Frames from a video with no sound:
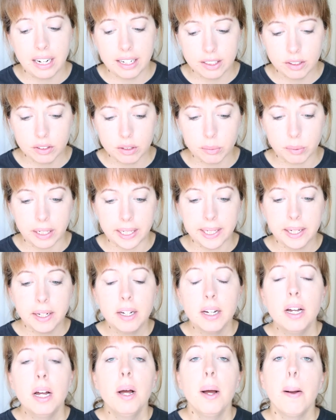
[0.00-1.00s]
I don't know why,
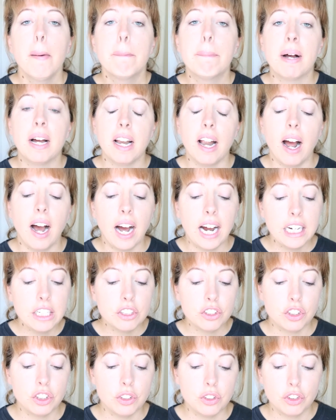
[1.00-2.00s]
but I
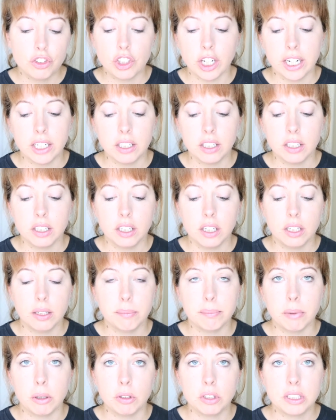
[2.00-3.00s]
just use checkered
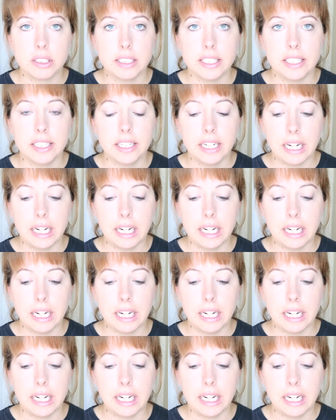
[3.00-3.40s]
mostly.